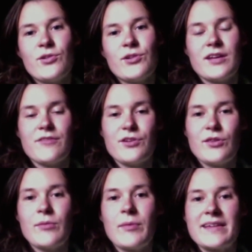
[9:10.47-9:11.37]
give
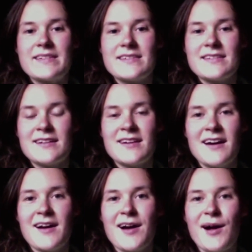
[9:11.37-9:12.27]
you the best
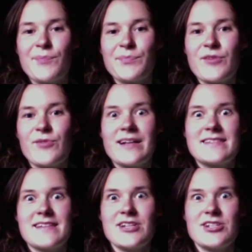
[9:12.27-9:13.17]

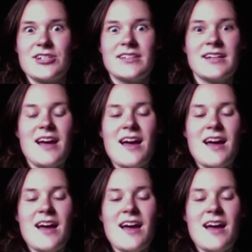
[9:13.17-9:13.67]
relaxation.